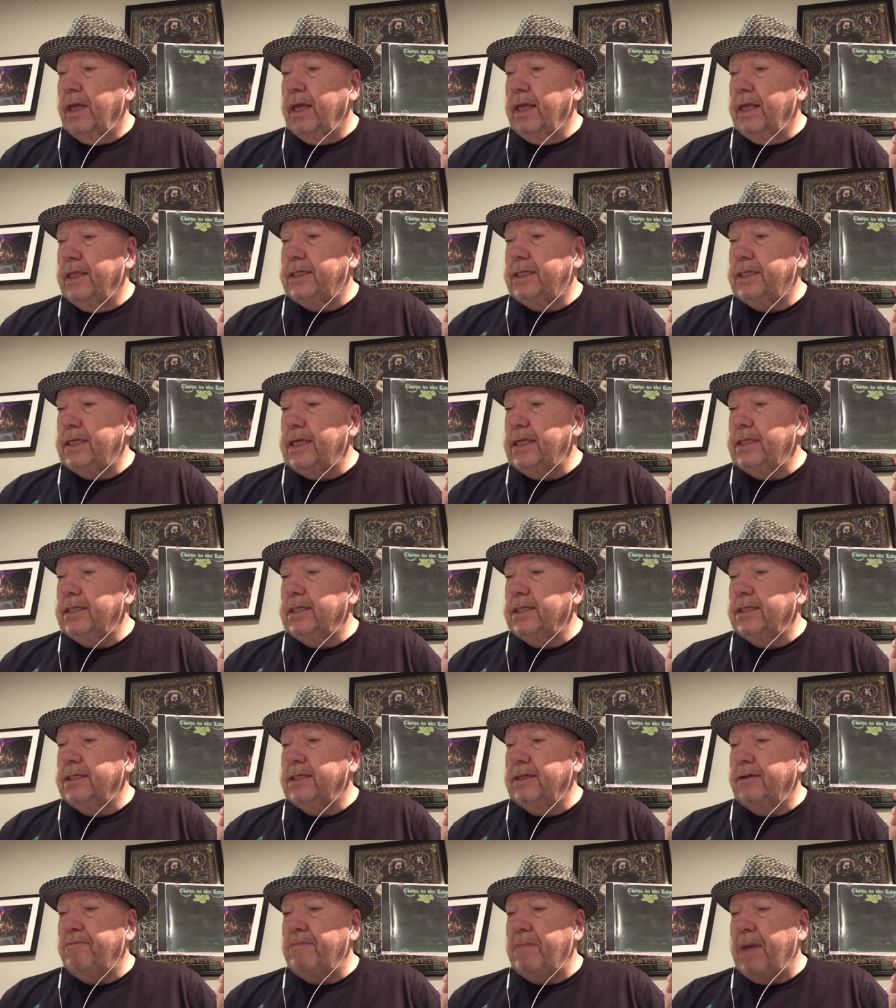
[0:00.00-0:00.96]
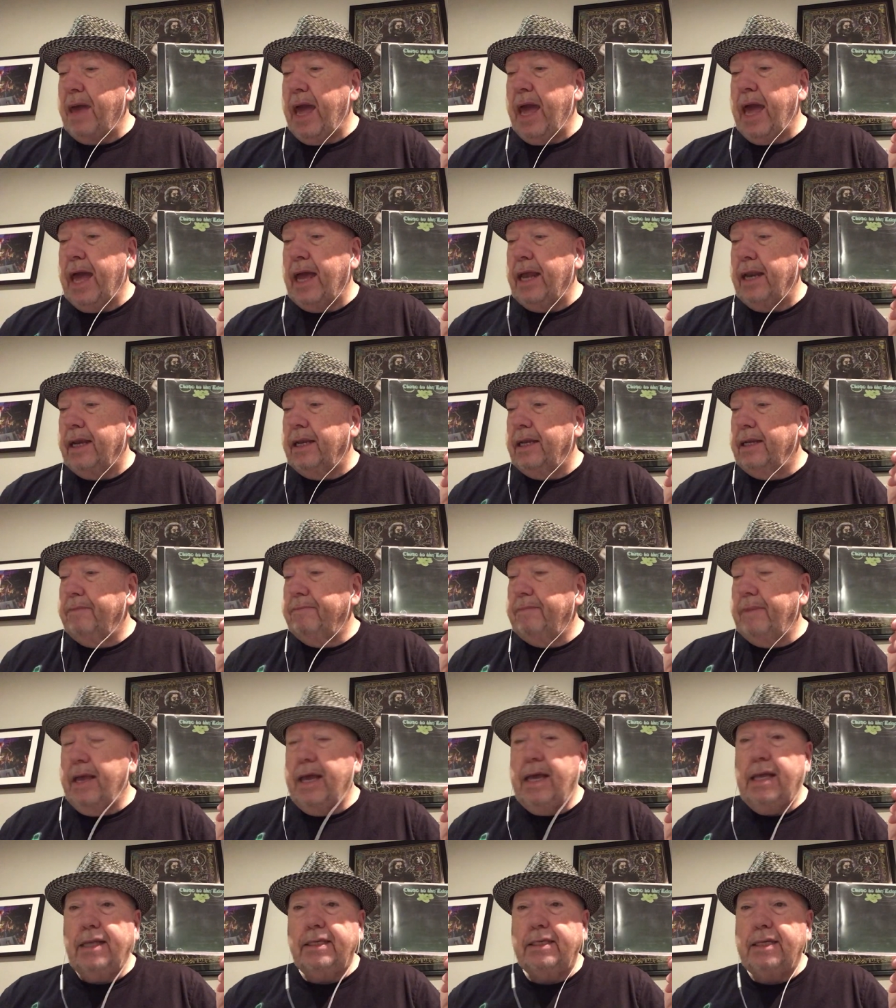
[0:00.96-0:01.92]
And Seasons of Man,
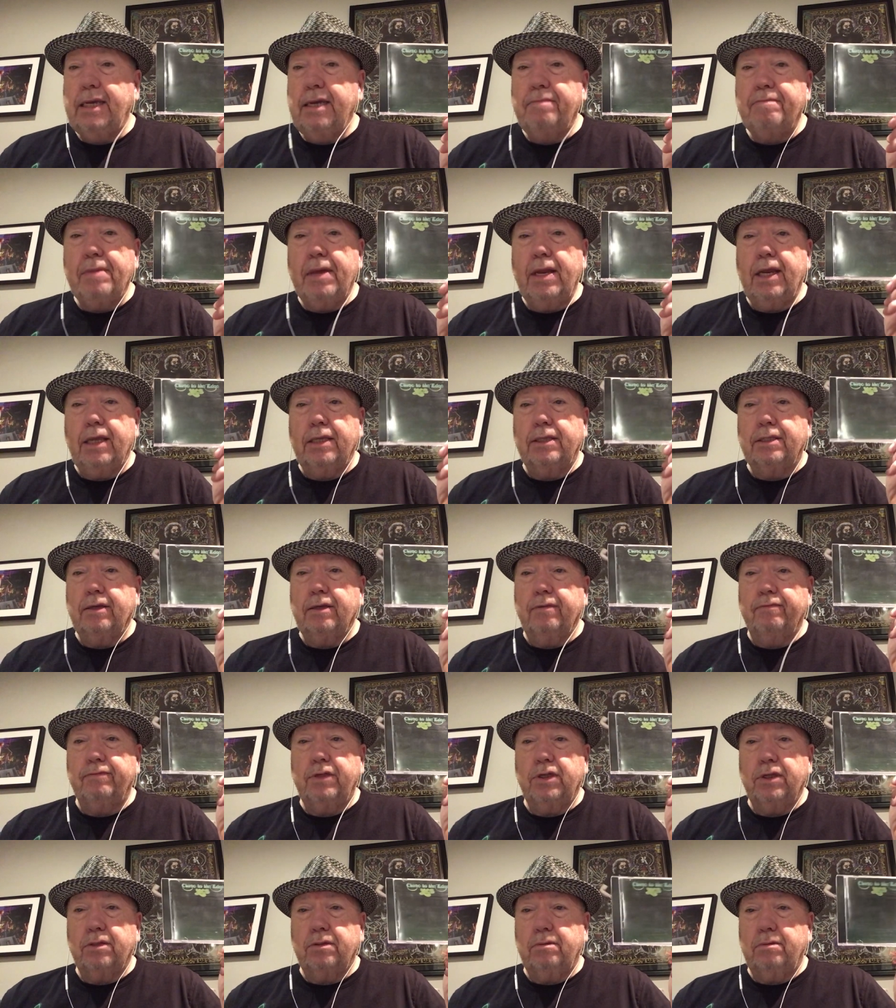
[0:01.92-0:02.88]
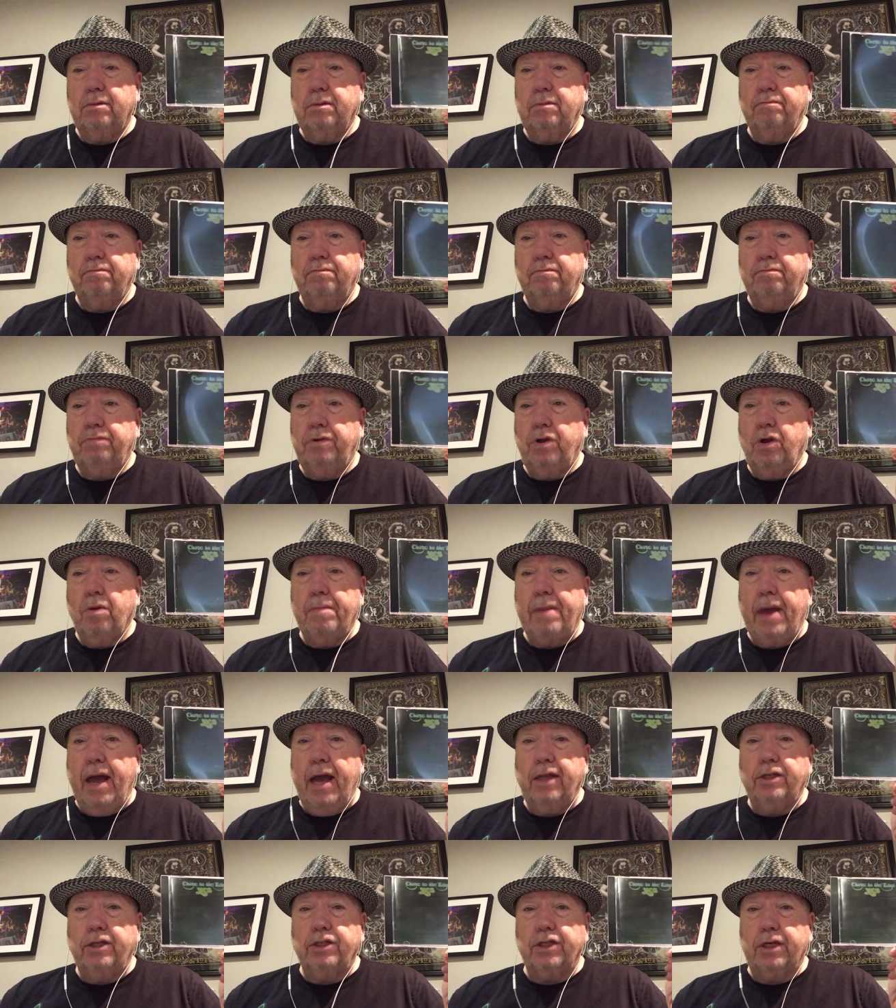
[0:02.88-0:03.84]
18 minutes of just pure
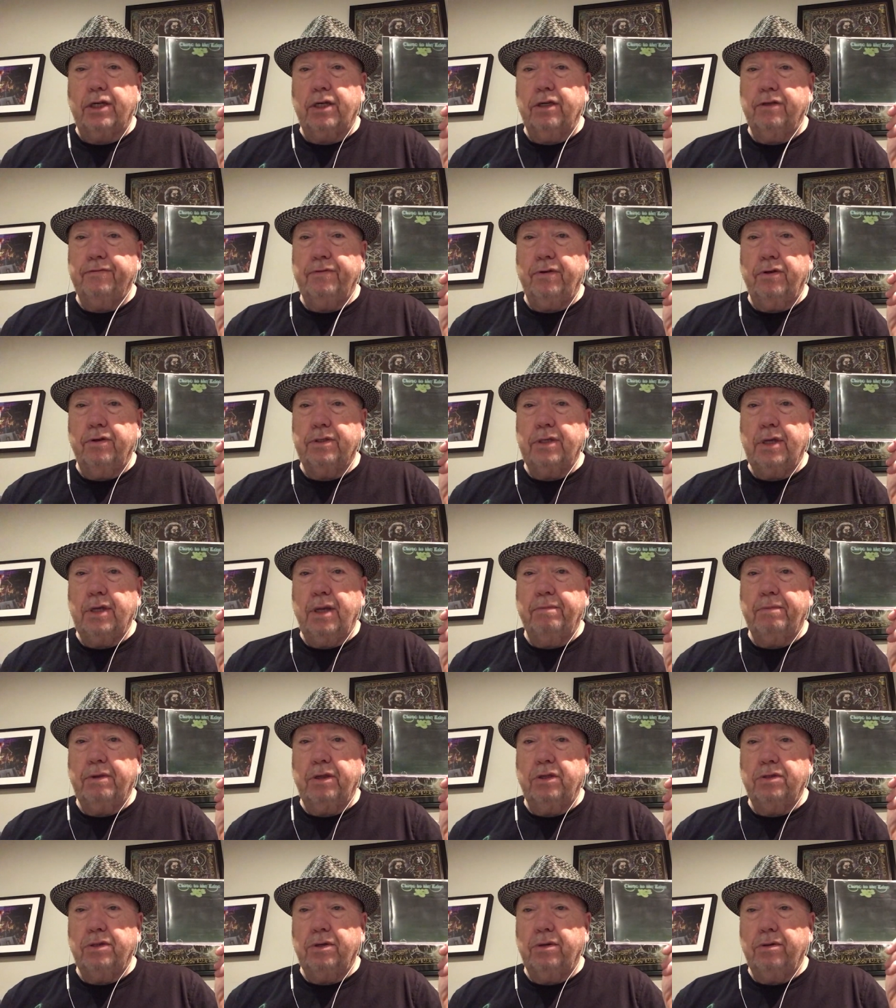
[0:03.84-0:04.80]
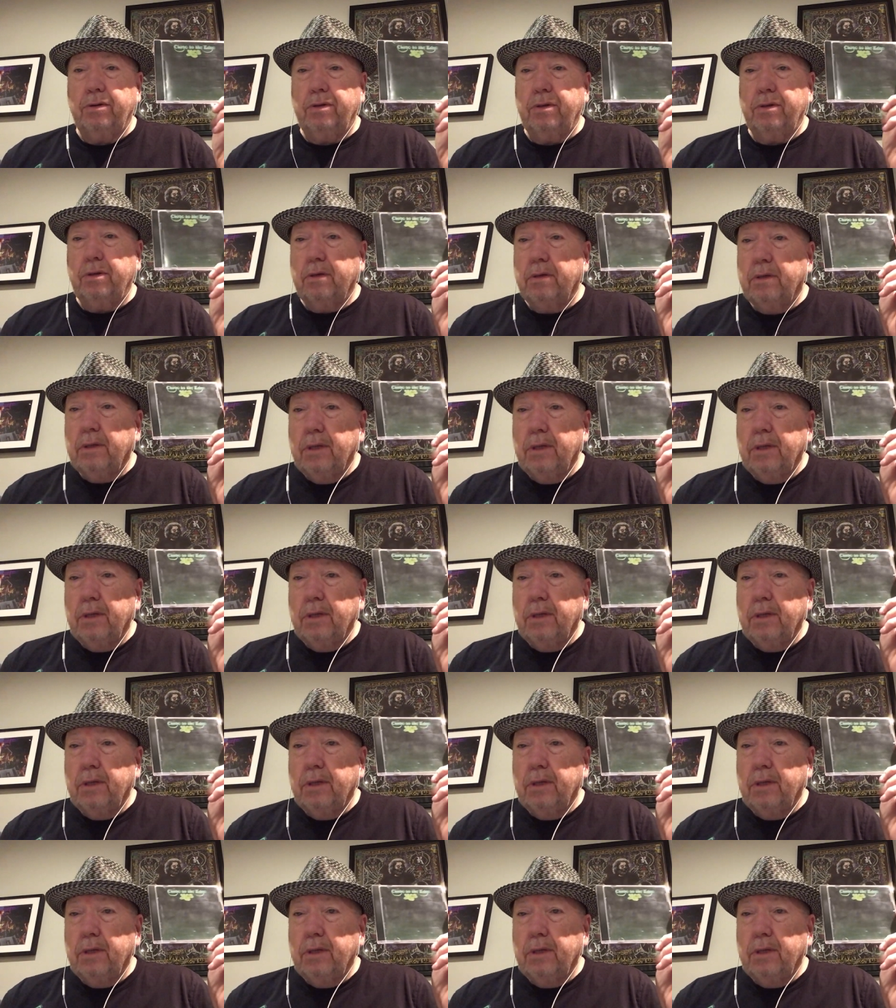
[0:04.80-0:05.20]
magic as far as I'm concerned.